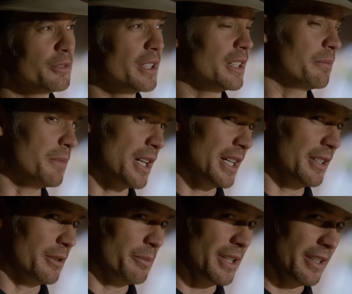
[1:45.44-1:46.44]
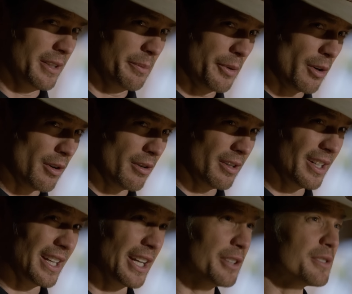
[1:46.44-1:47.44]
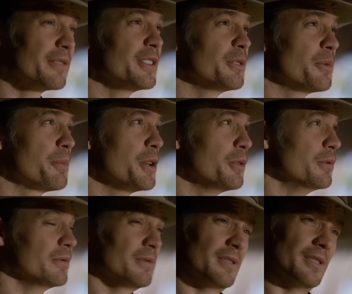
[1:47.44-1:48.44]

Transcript: you had a minor behind the bar in a house of ill repute.